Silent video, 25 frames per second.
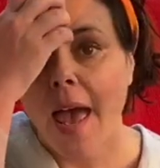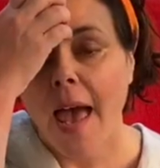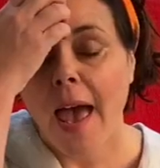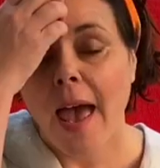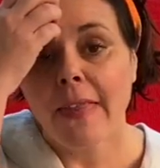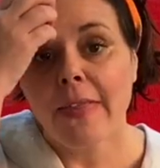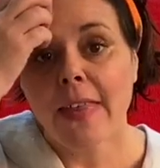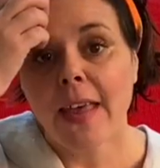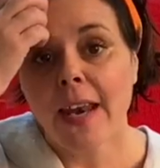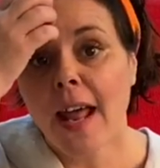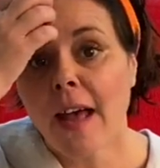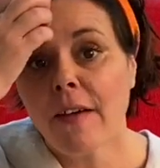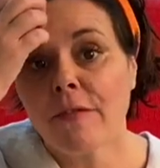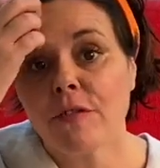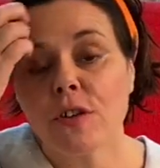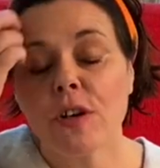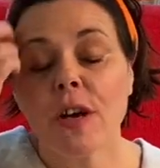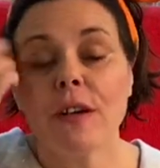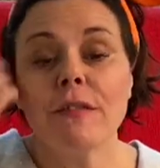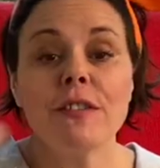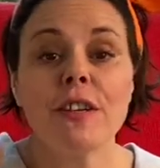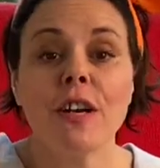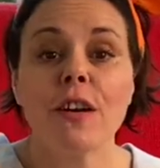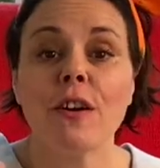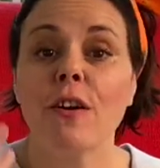And then after
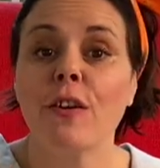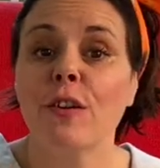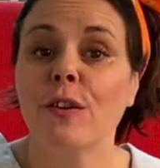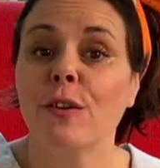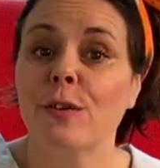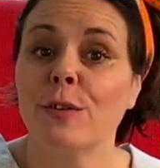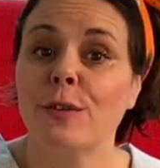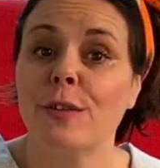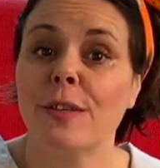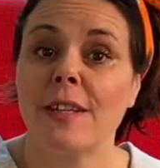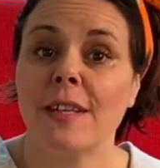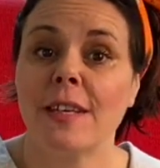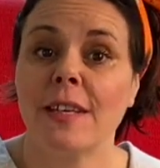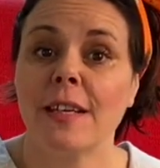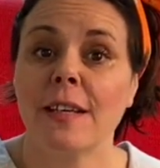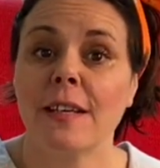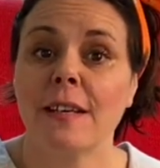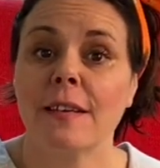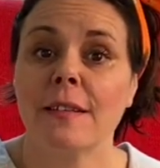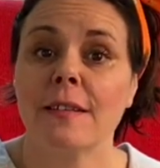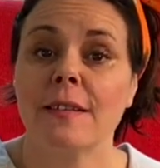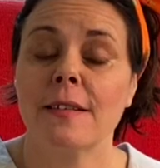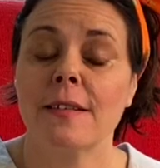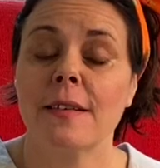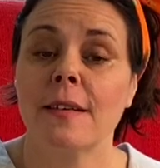I've done all those
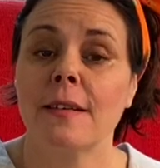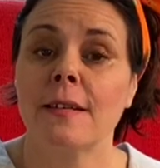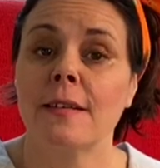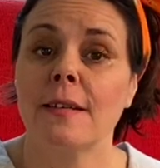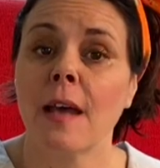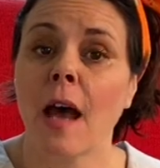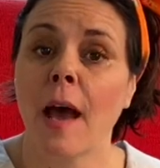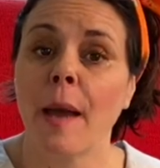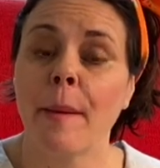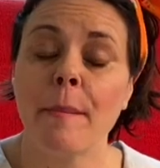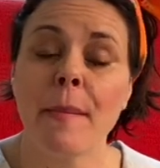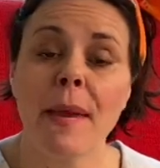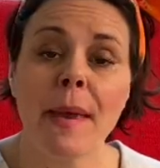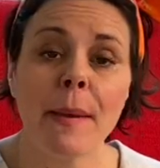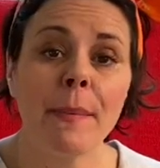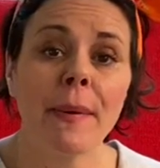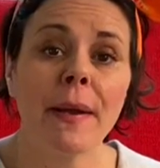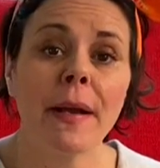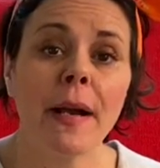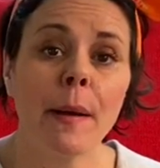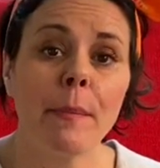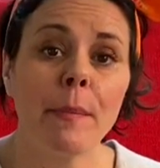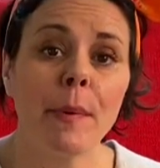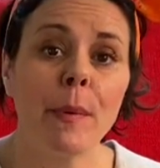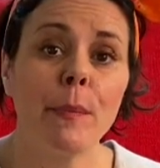things, I may
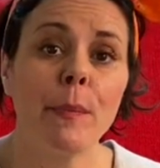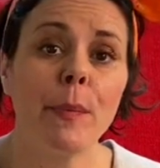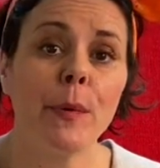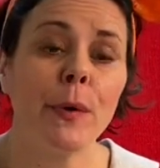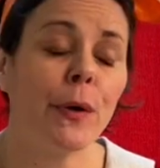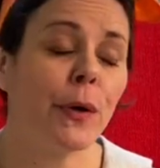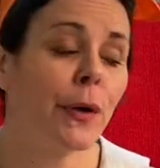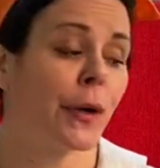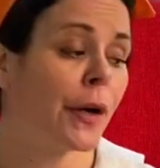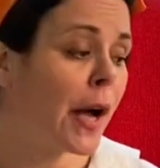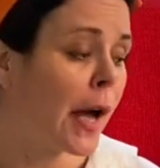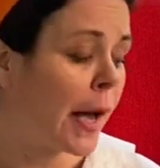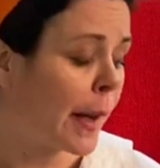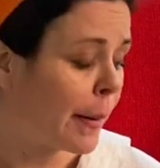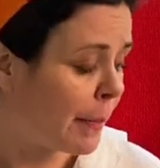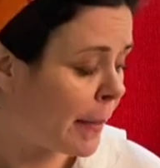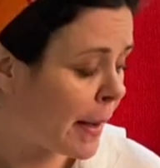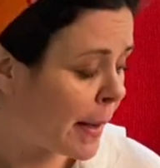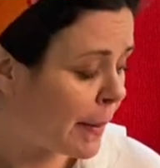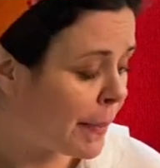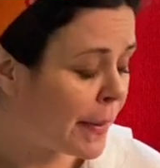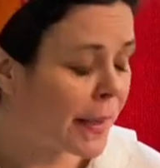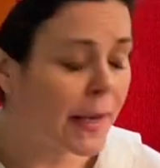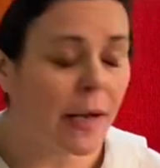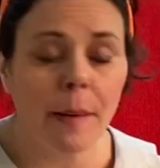pick up a book, I
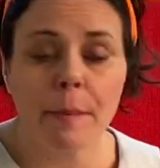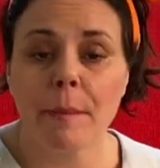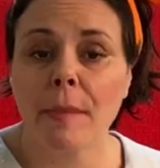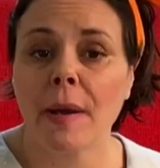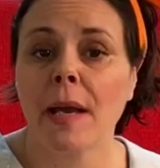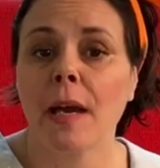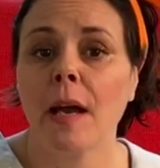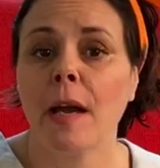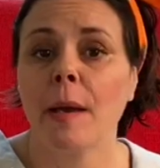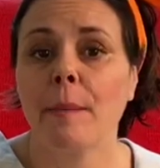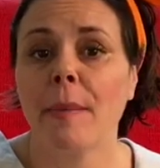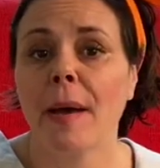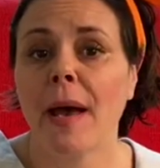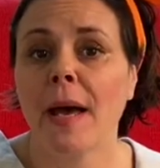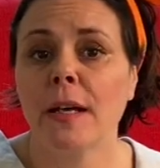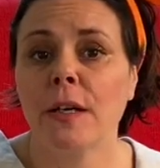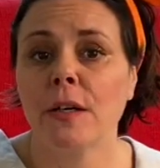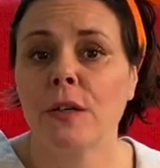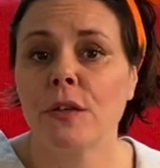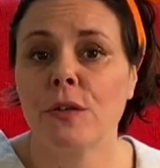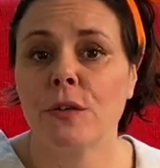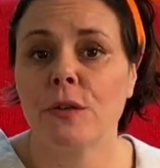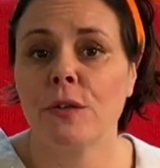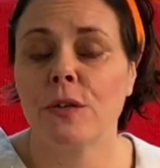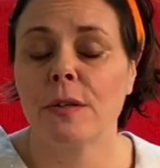may pick up my iPad
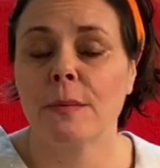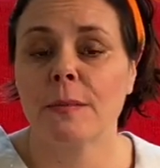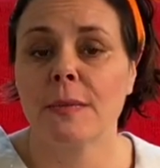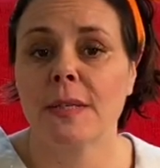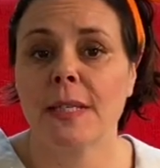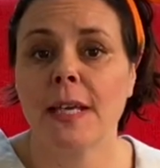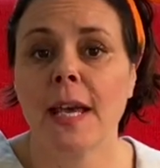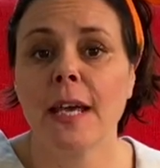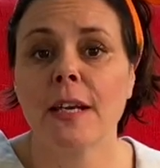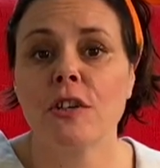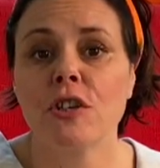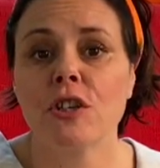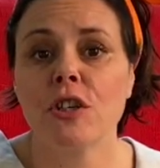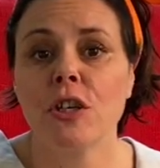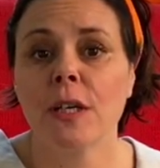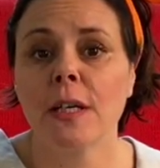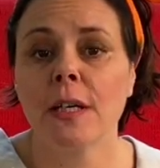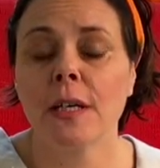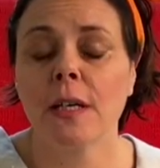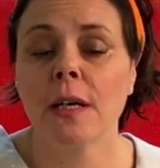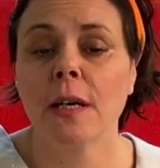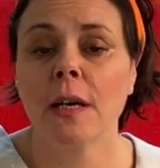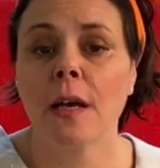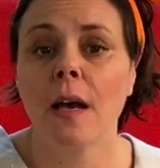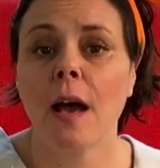and do some
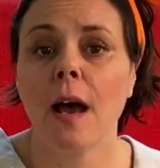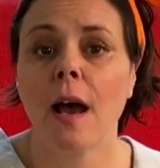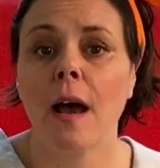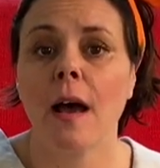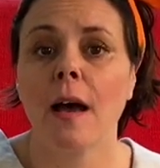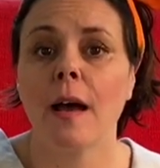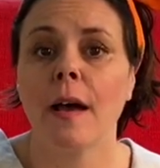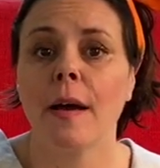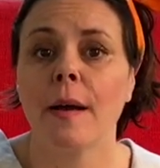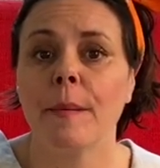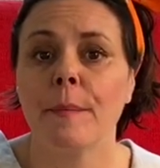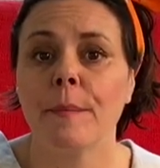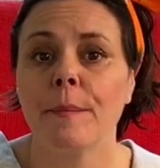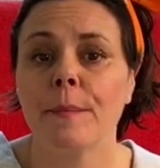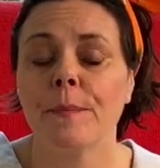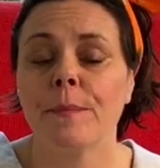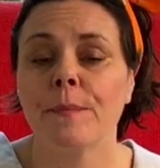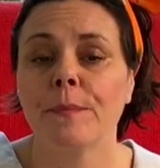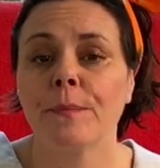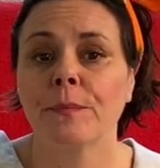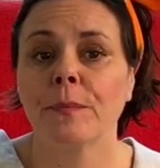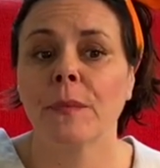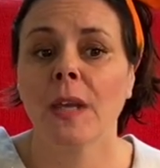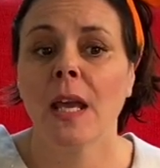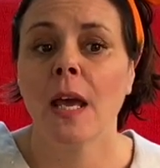sketching,
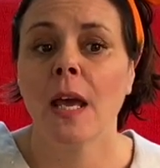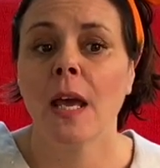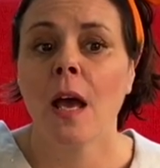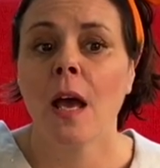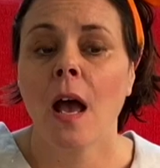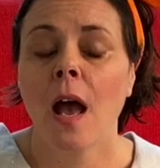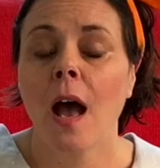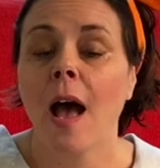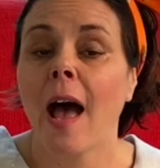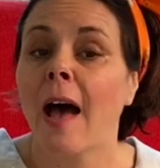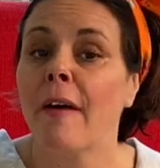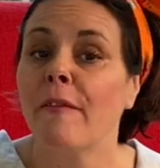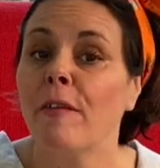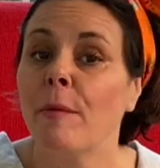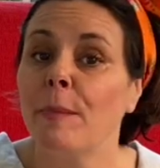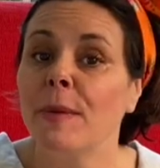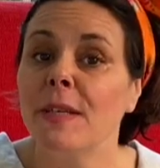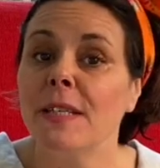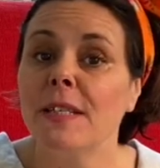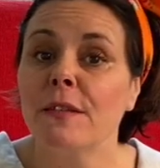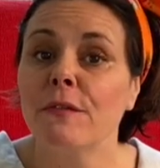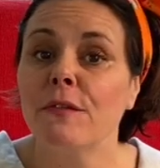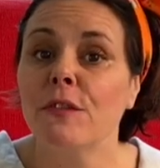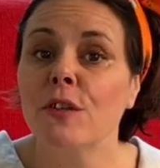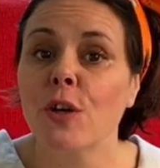um, have a
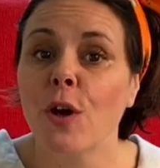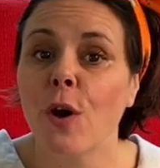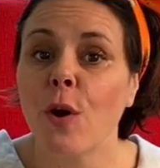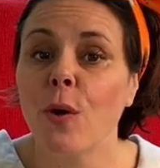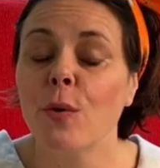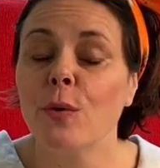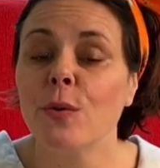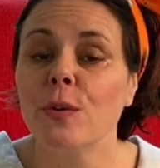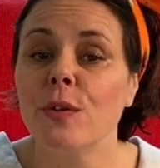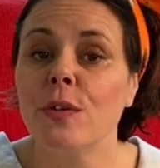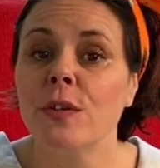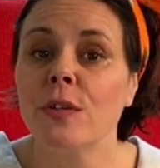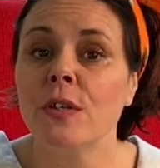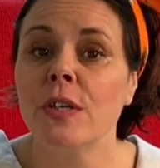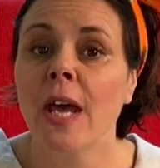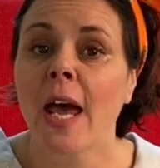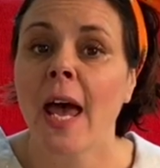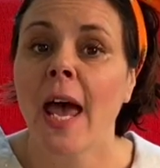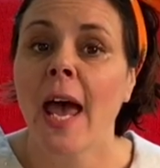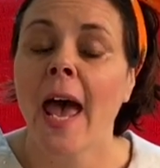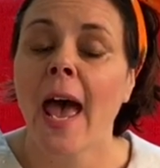piece of toast.